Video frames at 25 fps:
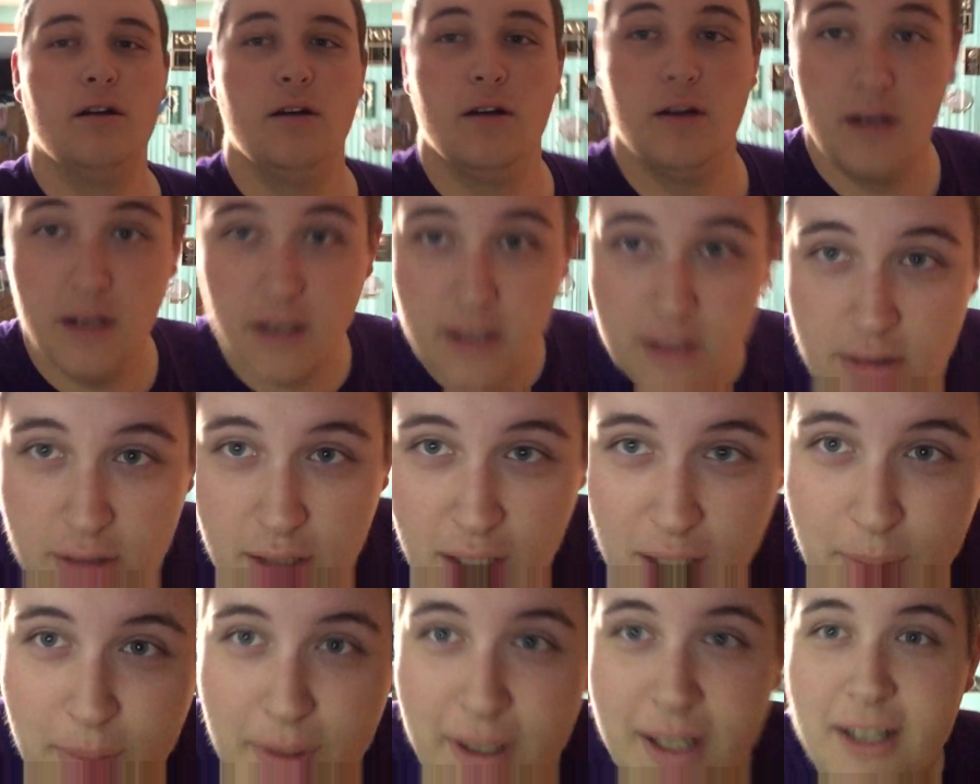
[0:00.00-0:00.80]
I'm gonna
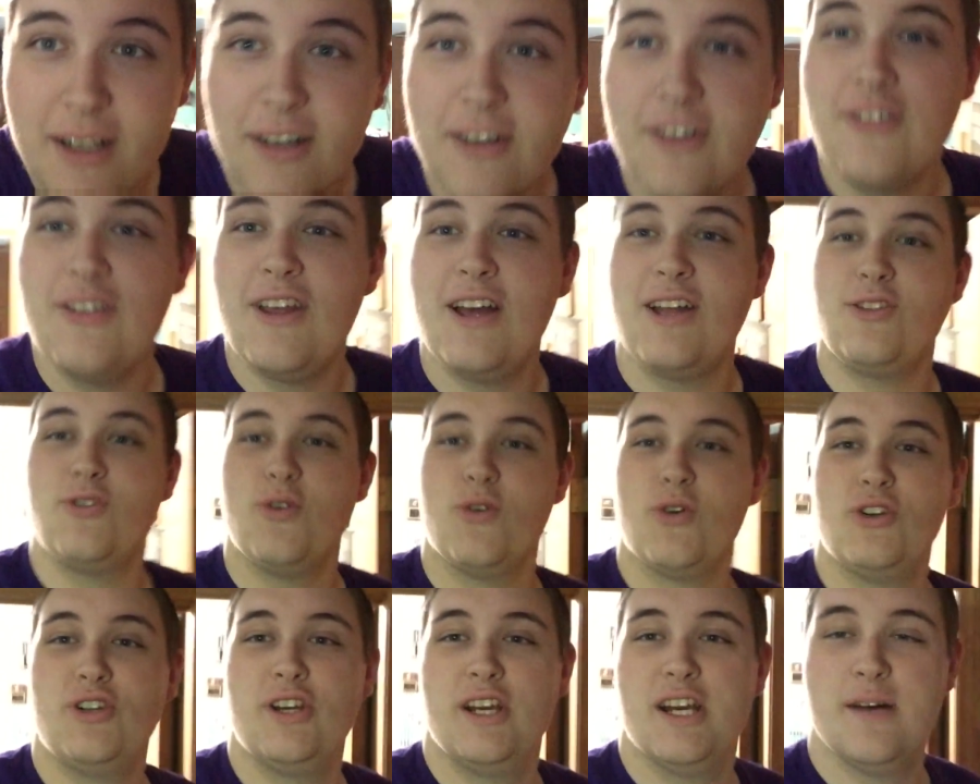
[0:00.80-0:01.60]
duck my head under that
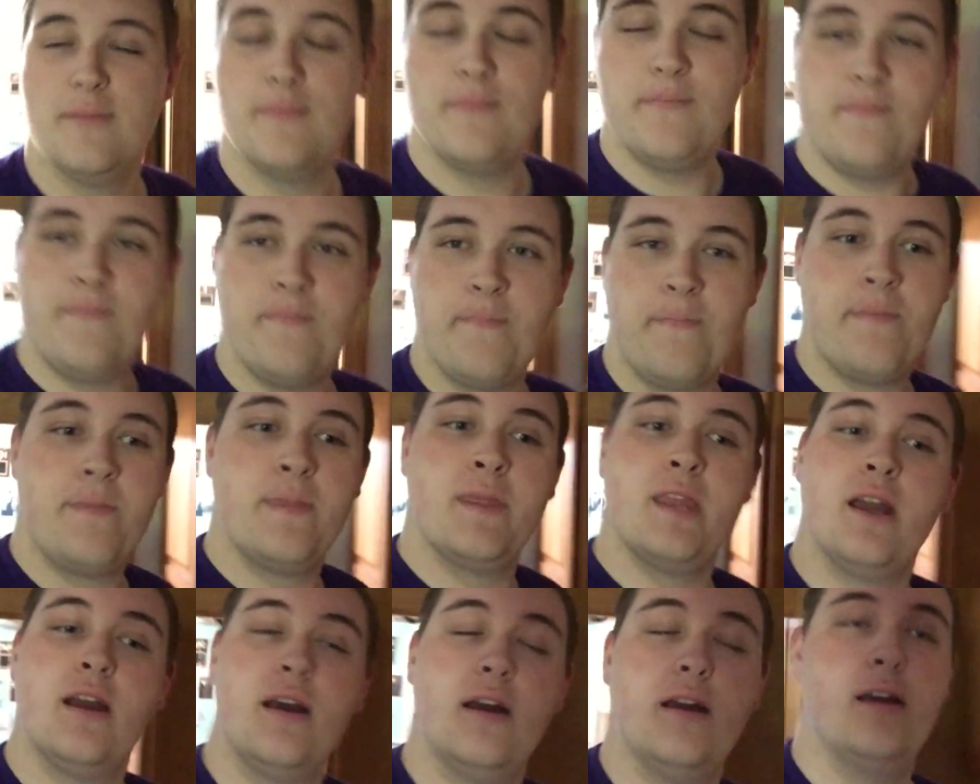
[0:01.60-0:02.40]
door jamb
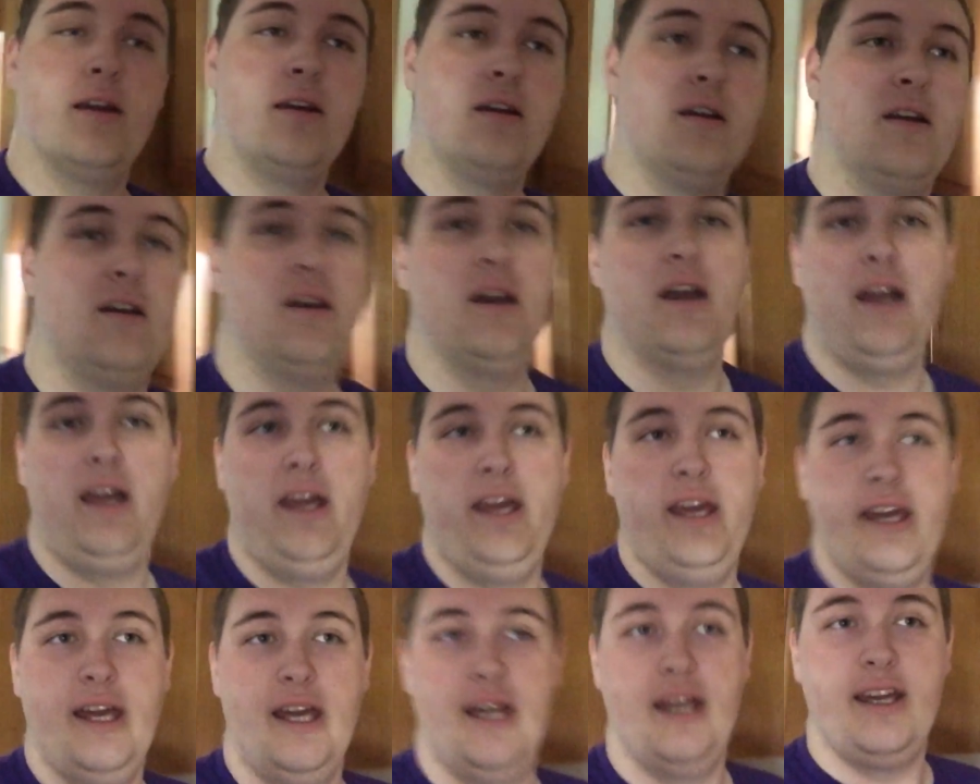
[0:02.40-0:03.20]

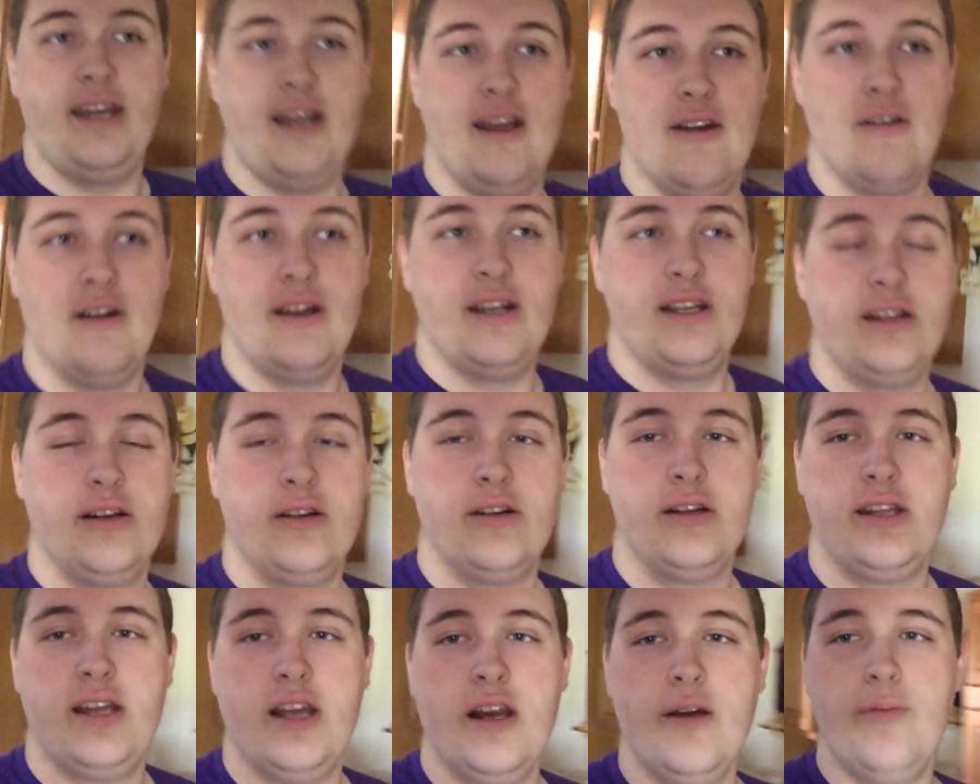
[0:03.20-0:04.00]
and get ready to go
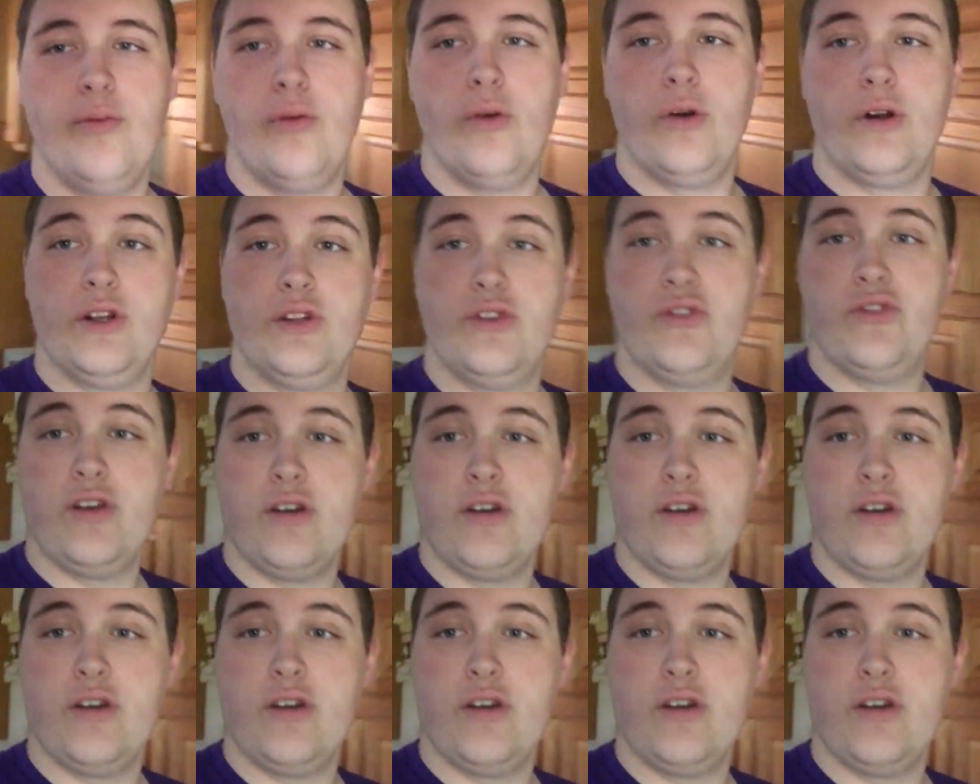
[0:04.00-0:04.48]
to the airport.